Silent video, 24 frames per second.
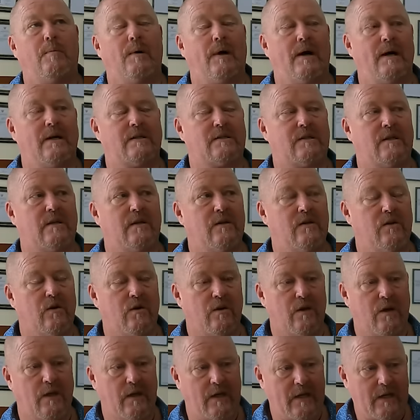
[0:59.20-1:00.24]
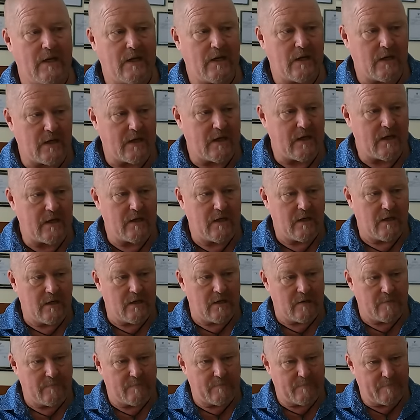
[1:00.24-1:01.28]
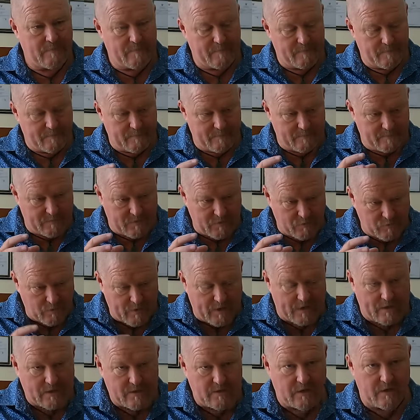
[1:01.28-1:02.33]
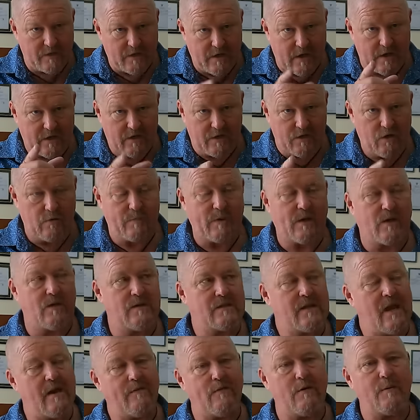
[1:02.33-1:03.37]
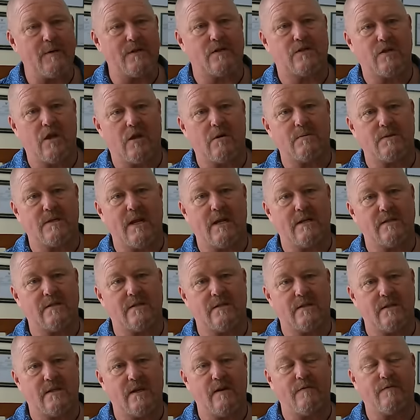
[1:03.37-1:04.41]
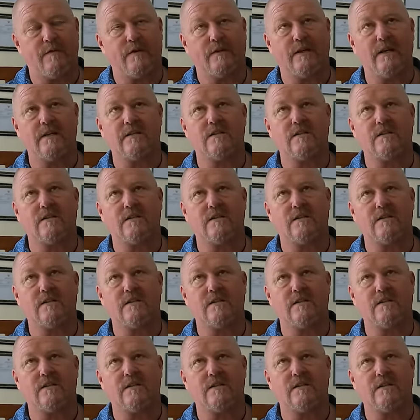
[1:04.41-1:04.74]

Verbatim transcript: but not legally directed at you because everyone's circumstances are different.